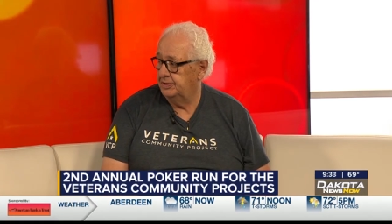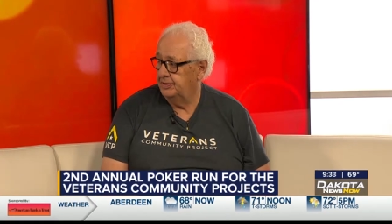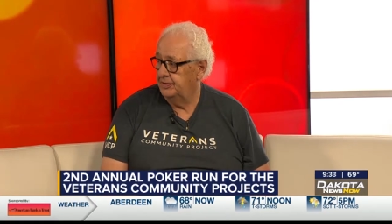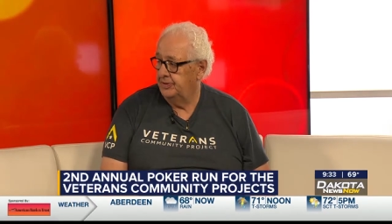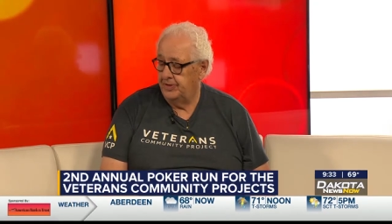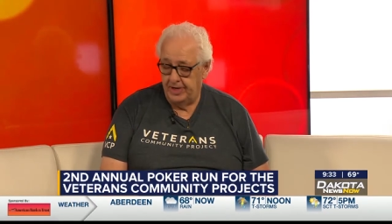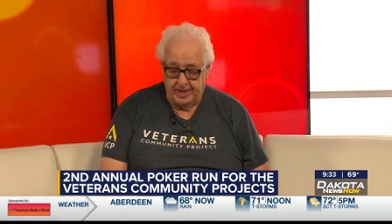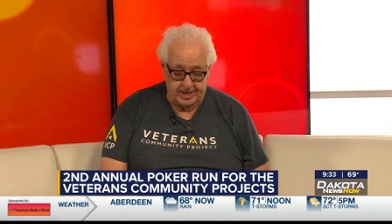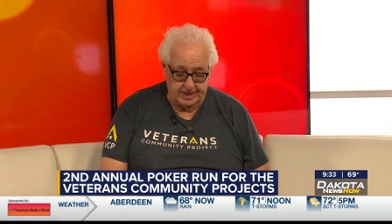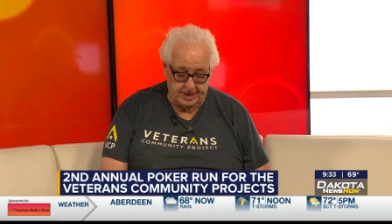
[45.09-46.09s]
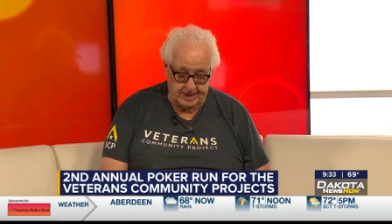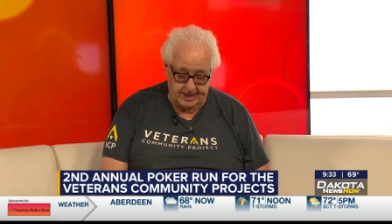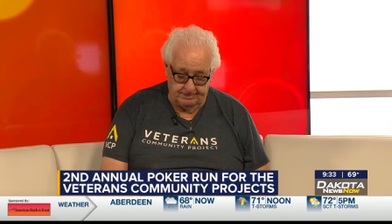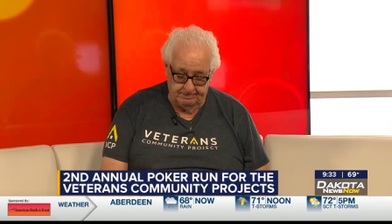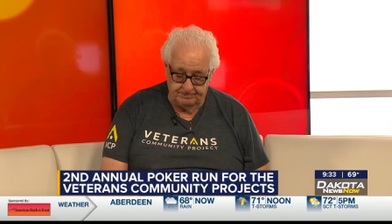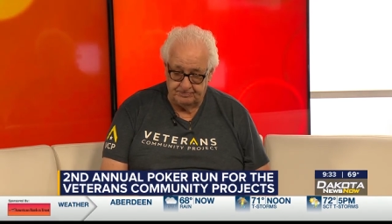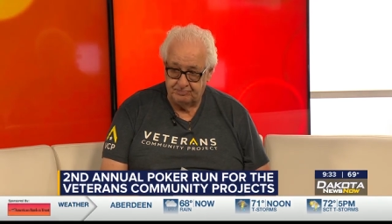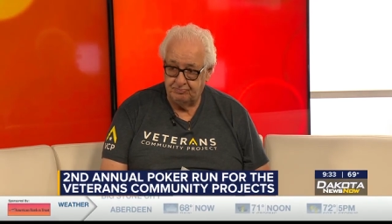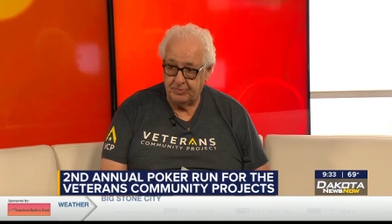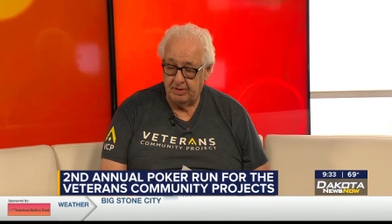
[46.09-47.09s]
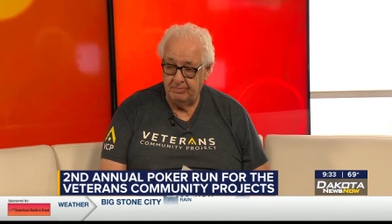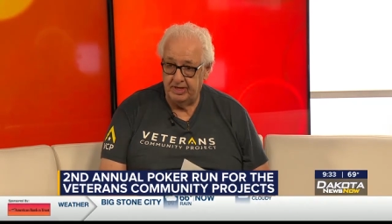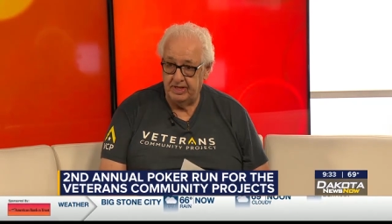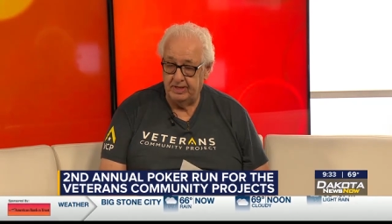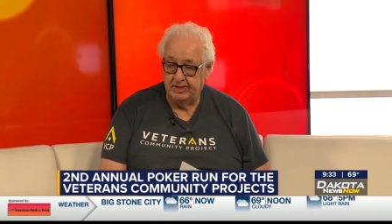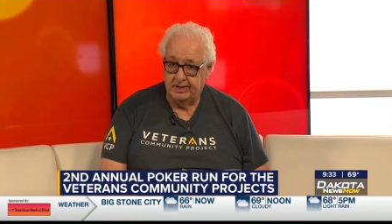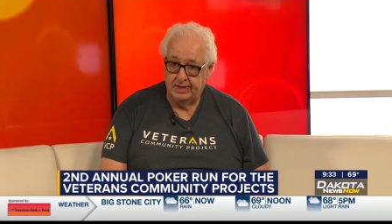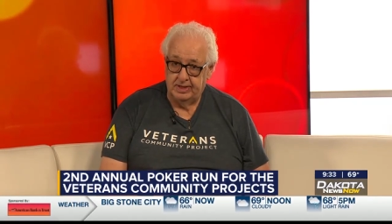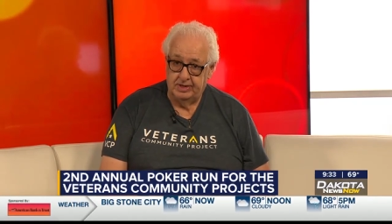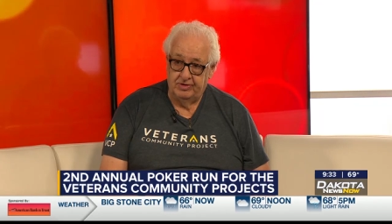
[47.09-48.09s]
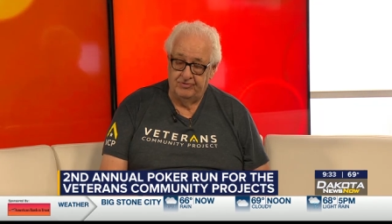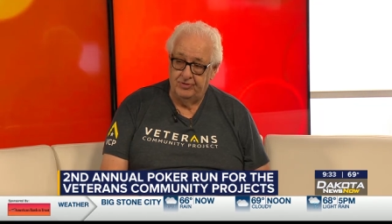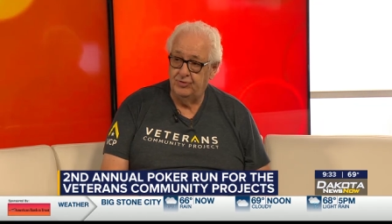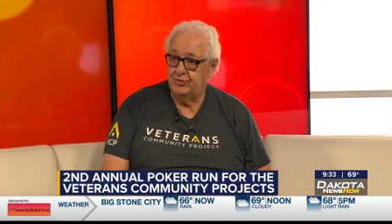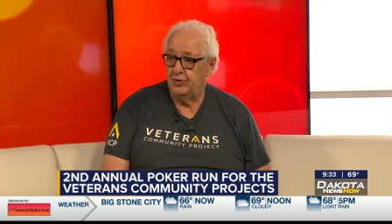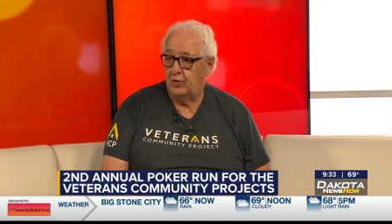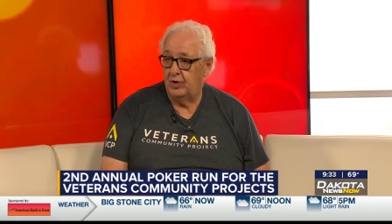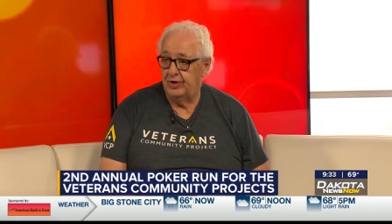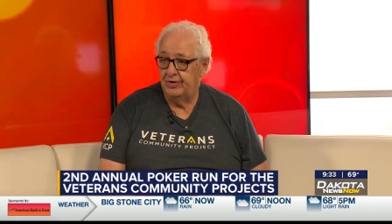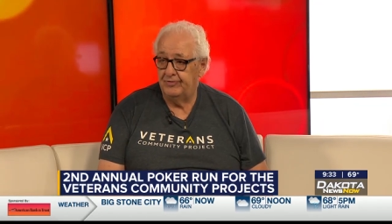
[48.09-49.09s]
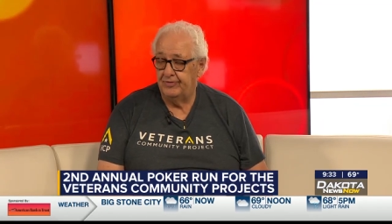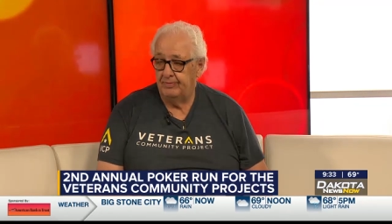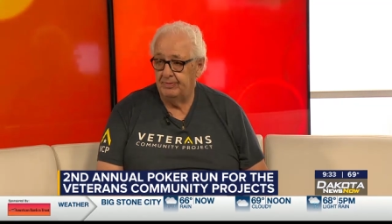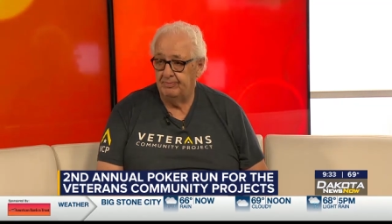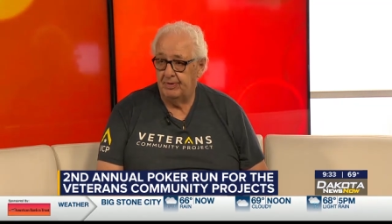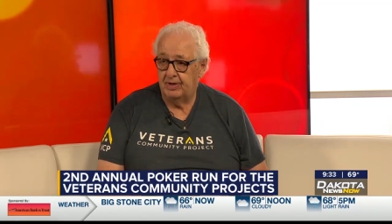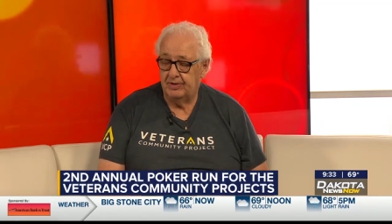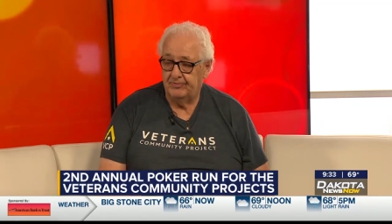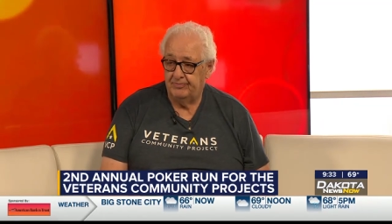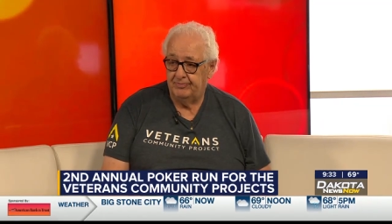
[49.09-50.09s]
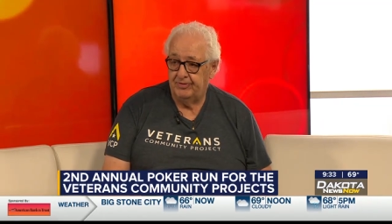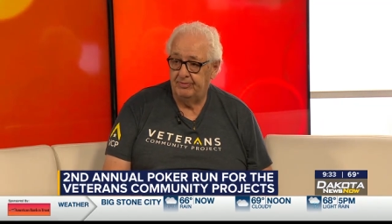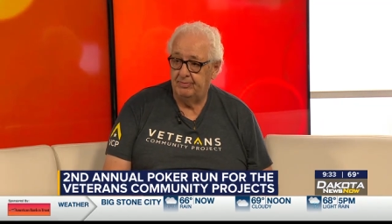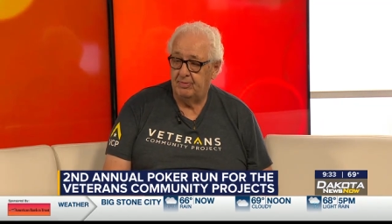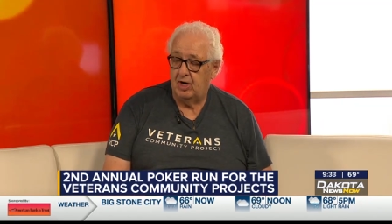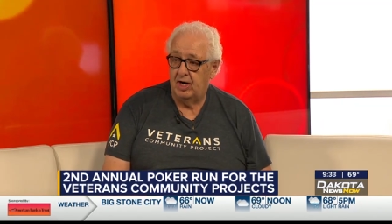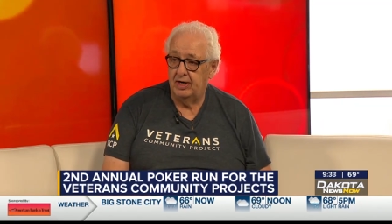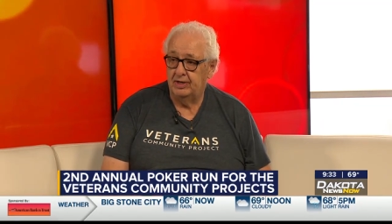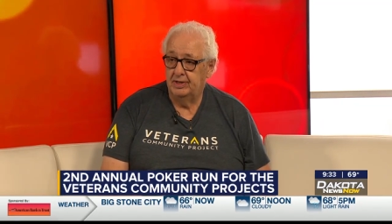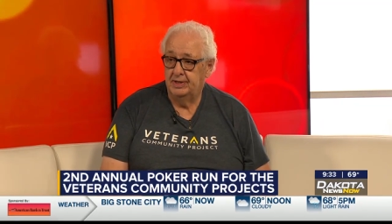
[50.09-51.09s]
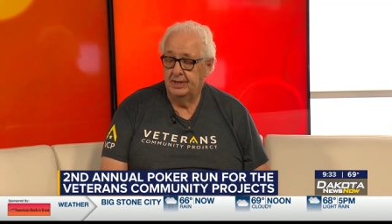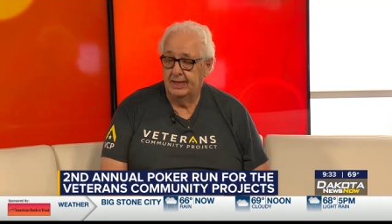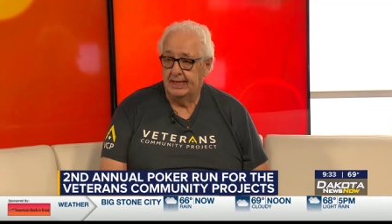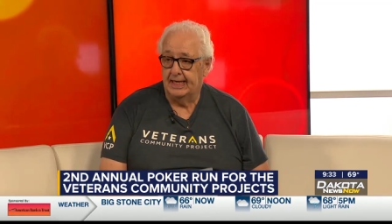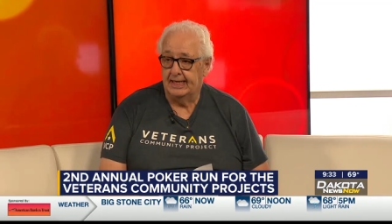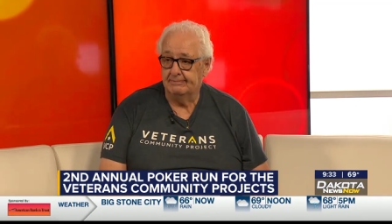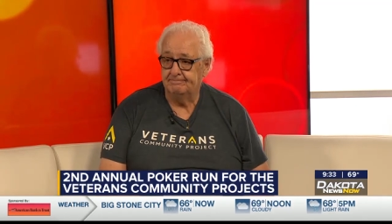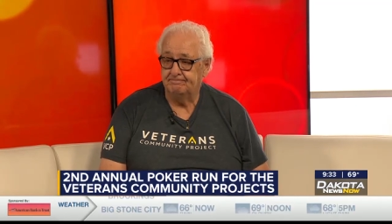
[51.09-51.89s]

Okay. And the uh, food to order from the bar, from the bar. Um,